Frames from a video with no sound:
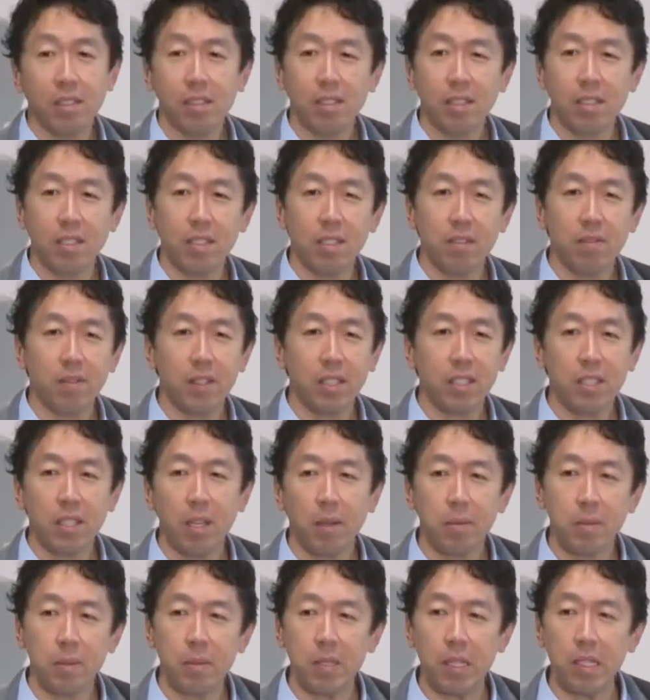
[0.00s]
Does it fix the
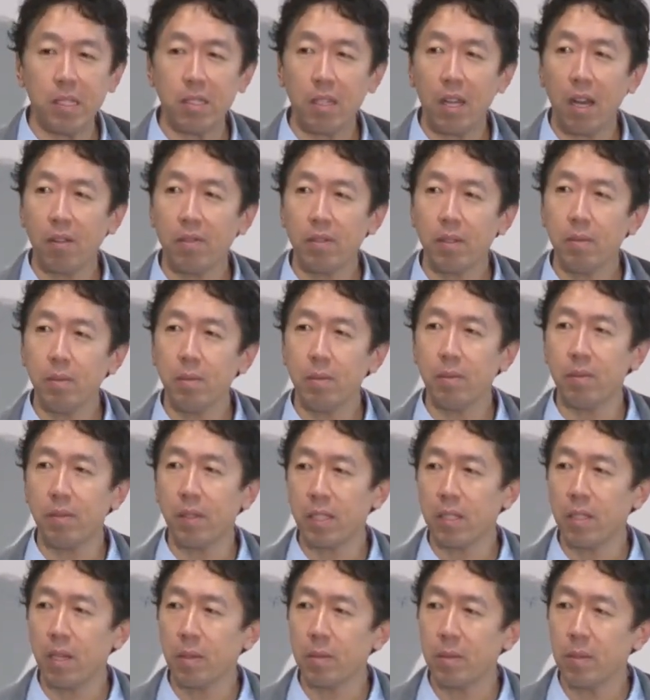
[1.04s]
optimization algorithm or
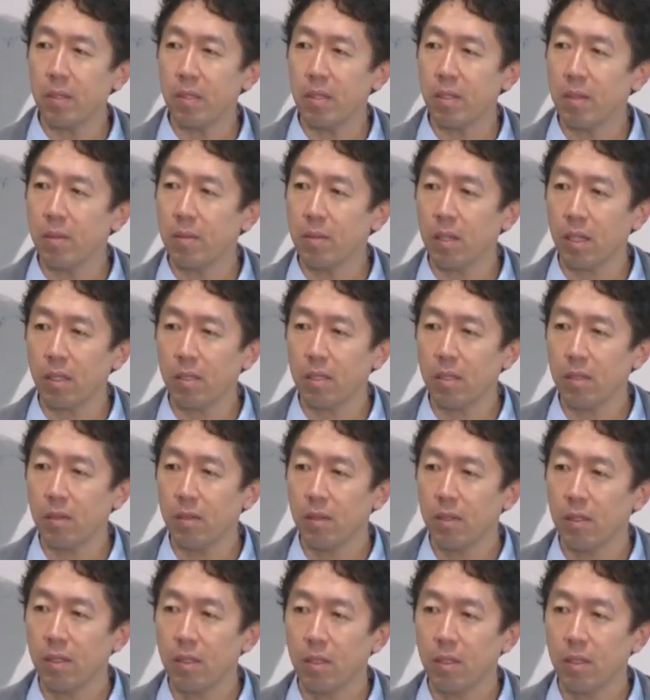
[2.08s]
fix the optimization objective?